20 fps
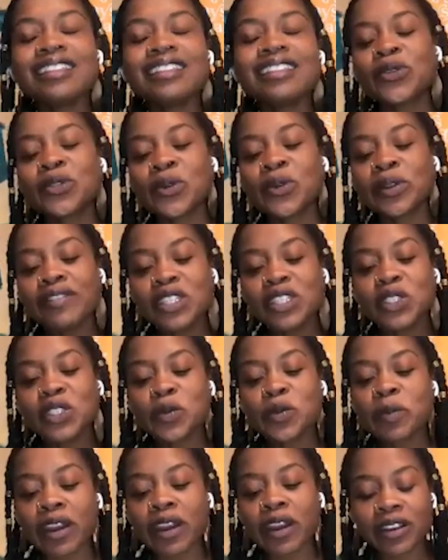sort of a
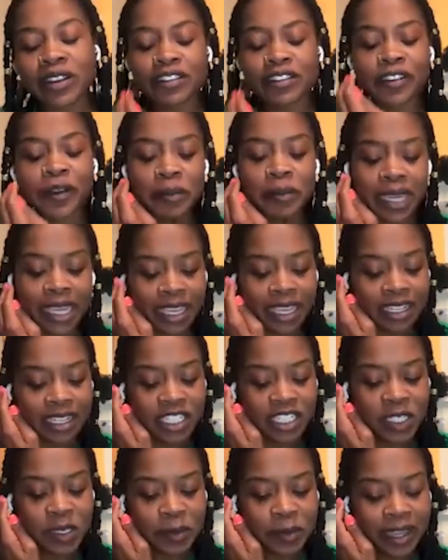two-parter for me,
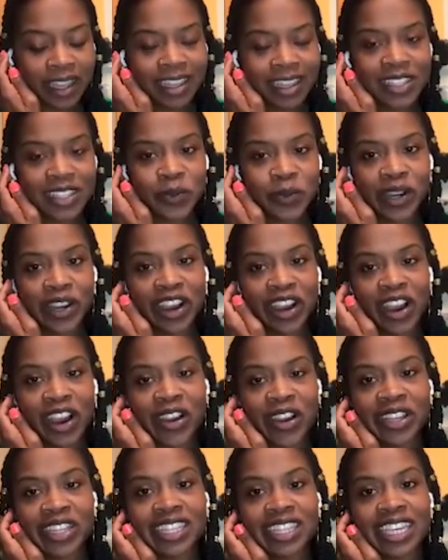just because we're
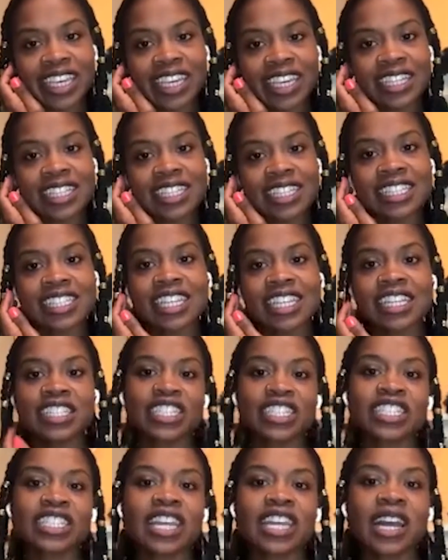currently in
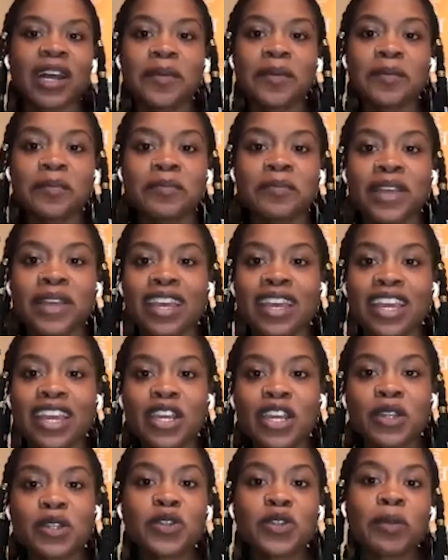such
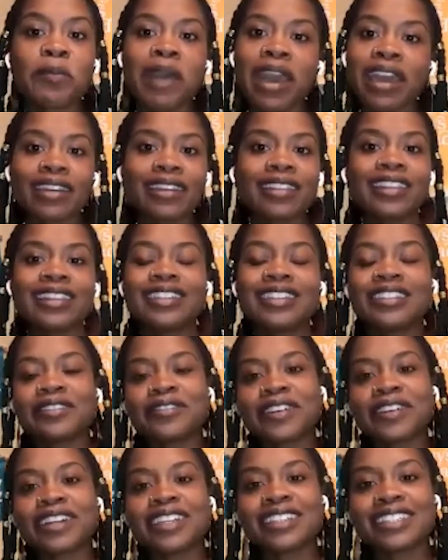dramatically
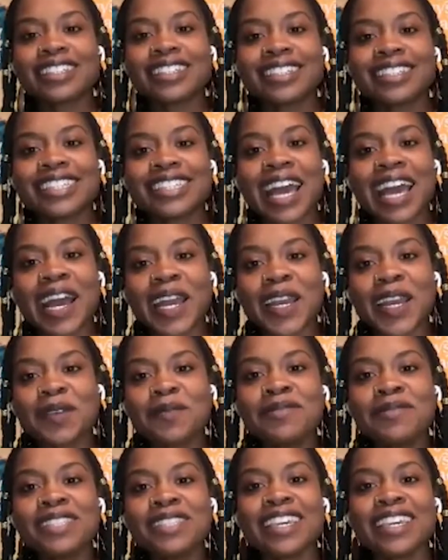different
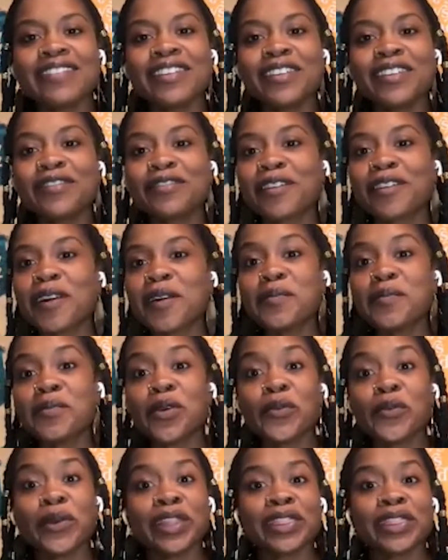times, even from
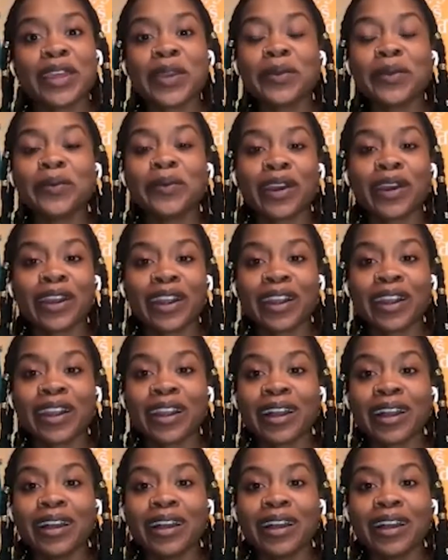what they were